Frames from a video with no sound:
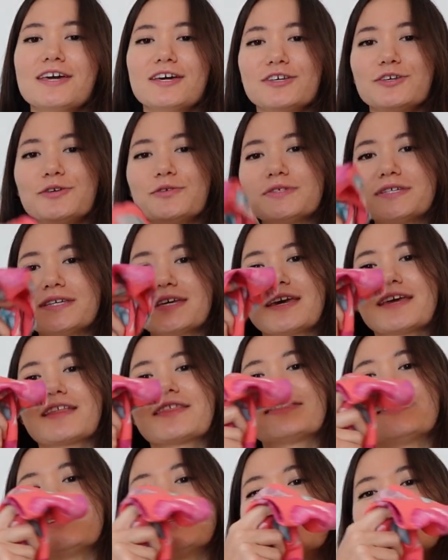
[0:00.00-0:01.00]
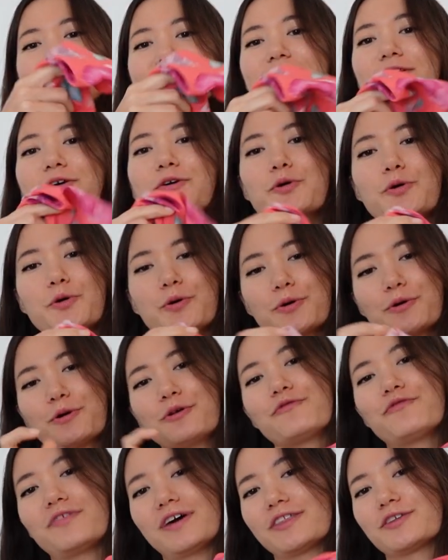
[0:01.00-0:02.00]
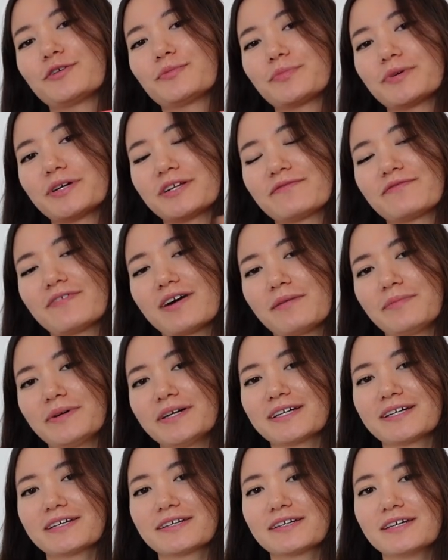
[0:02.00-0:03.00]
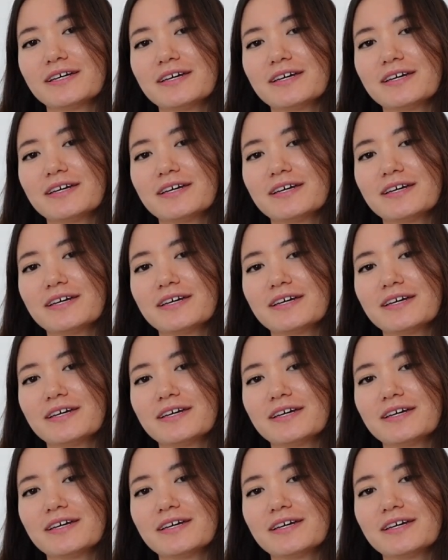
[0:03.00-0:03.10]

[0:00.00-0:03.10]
using this coral feather print fabric.